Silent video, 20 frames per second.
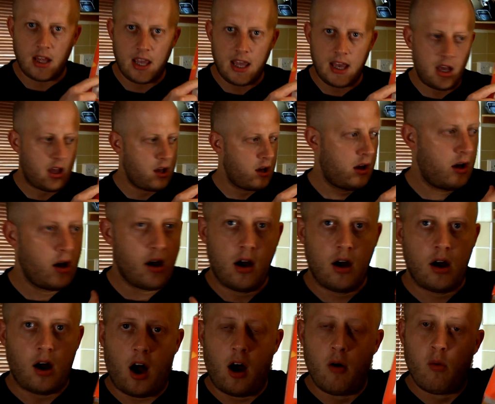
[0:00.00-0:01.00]
here.
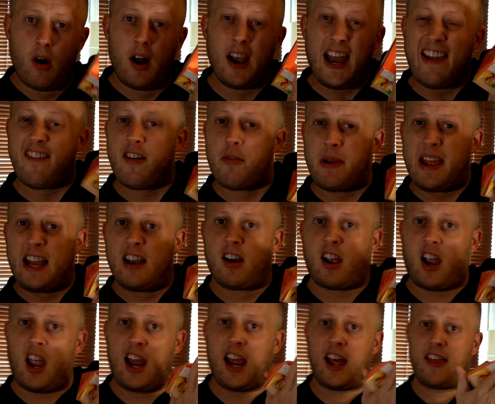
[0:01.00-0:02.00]
I won't even be
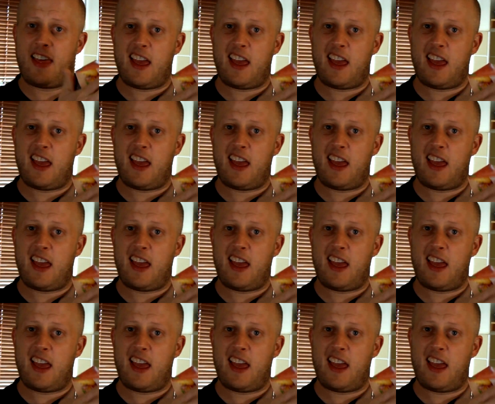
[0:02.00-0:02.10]
looking at